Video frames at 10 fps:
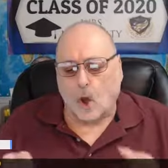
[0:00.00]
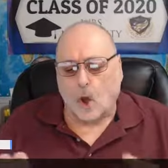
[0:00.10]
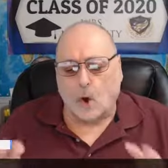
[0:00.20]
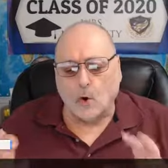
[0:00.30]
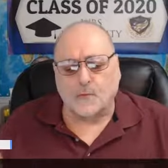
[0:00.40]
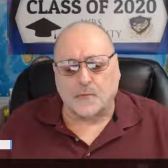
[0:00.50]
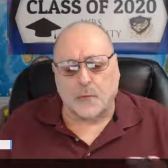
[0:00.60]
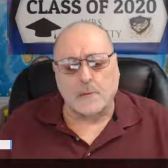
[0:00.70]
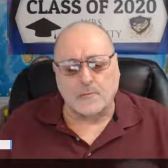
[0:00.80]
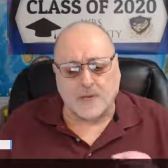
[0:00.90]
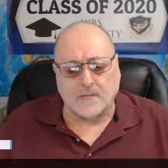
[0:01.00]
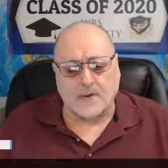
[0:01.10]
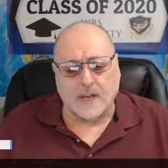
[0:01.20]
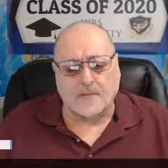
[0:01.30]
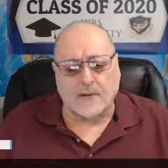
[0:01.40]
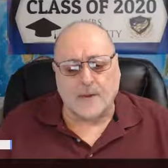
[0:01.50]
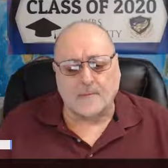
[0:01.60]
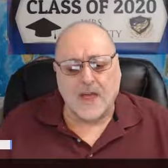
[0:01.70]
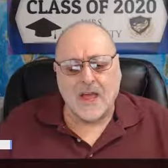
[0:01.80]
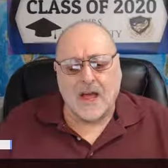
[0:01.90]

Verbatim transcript: old forms of living